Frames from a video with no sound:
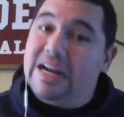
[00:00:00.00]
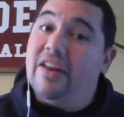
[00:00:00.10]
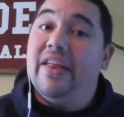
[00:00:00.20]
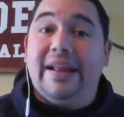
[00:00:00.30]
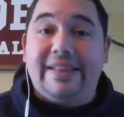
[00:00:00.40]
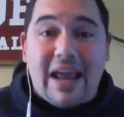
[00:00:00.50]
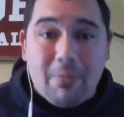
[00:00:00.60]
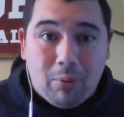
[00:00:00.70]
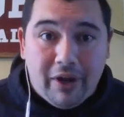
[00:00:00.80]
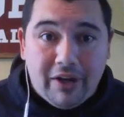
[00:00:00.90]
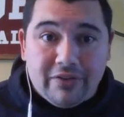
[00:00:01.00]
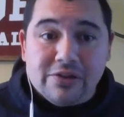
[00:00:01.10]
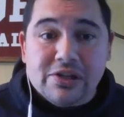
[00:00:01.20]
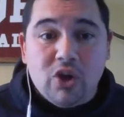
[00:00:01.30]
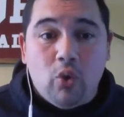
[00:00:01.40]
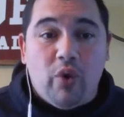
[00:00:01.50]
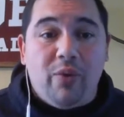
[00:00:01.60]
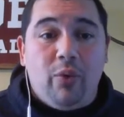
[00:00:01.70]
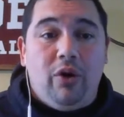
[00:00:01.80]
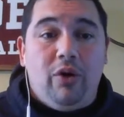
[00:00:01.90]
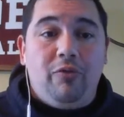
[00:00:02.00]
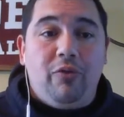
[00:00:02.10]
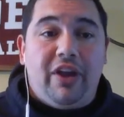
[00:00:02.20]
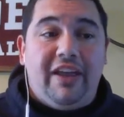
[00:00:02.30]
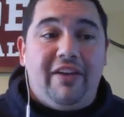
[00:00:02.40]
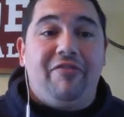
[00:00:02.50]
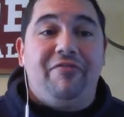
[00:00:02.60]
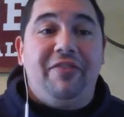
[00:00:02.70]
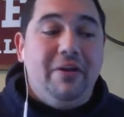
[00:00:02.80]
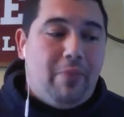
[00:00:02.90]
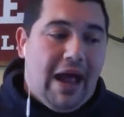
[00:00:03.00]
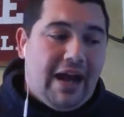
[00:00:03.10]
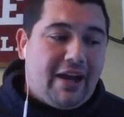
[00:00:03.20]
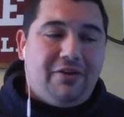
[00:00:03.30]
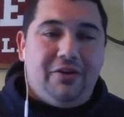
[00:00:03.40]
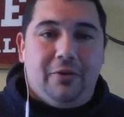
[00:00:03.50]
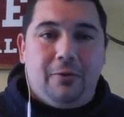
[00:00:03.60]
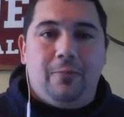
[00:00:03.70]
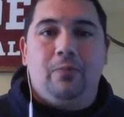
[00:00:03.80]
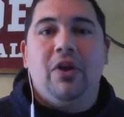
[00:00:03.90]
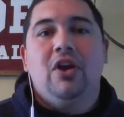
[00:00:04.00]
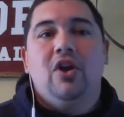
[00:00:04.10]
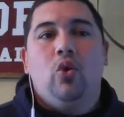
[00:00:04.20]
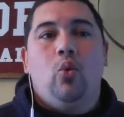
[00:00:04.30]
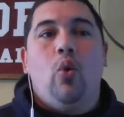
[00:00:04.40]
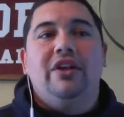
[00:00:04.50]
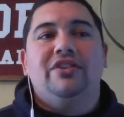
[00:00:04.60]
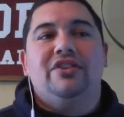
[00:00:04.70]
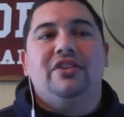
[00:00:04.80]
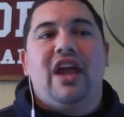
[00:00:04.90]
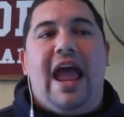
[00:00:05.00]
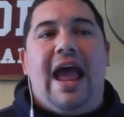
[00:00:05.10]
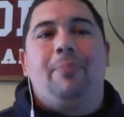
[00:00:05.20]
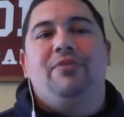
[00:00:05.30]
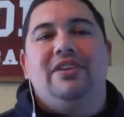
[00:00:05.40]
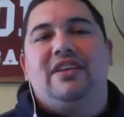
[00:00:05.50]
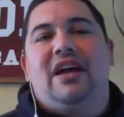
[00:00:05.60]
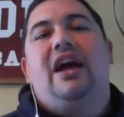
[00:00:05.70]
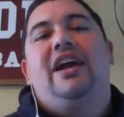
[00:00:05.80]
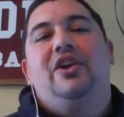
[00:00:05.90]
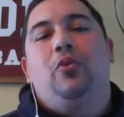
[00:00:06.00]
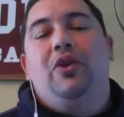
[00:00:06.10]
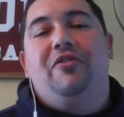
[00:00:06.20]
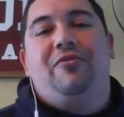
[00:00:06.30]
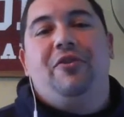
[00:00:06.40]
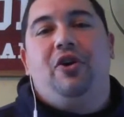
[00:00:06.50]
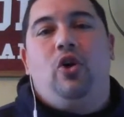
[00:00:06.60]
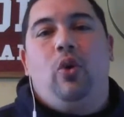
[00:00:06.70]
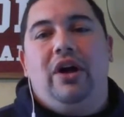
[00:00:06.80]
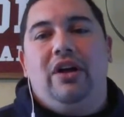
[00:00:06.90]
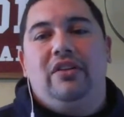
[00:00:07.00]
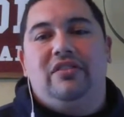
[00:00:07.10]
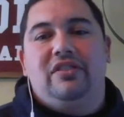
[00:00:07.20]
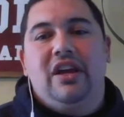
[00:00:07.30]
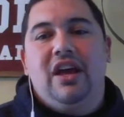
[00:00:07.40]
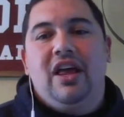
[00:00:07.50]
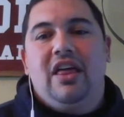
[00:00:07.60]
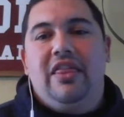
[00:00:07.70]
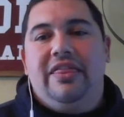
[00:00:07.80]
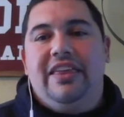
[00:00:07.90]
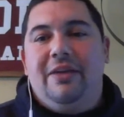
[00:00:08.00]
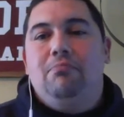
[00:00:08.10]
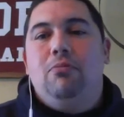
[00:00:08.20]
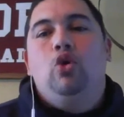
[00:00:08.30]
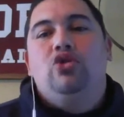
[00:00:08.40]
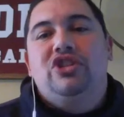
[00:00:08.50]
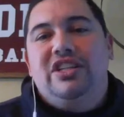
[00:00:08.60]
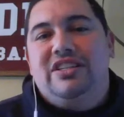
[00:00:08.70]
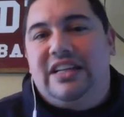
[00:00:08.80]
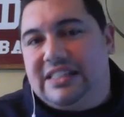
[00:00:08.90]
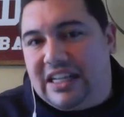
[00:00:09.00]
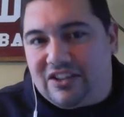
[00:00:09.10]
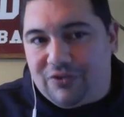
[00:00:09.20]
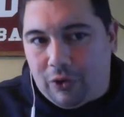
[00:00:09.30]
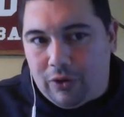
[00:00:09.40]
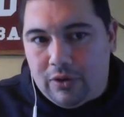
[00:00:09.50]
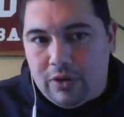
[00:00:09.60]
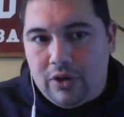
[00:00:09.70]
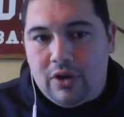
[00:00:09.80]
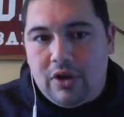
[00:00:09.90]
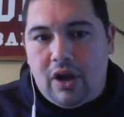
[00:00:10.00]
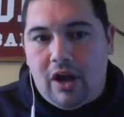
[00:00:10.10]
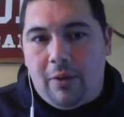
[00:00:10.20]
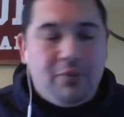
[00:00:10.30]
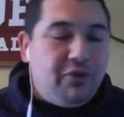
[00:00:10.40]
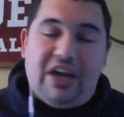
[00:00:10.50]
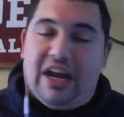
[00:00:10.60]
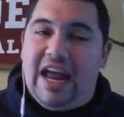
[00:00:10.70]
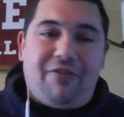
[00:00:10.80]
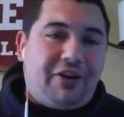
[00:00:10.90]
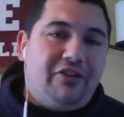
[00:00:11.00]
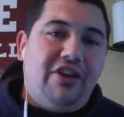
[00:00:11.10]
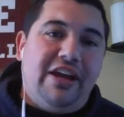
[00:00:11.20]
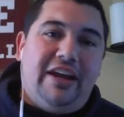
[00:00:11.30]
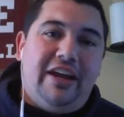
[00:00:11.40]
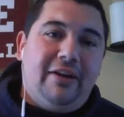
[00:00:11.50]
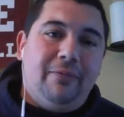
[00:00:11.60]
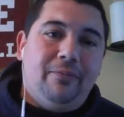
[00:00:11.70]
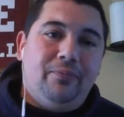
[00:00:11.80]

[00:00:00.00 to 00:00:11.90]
And then at that point, we will give feedback to what app design we feel was the most successful. You got to have your critique in it.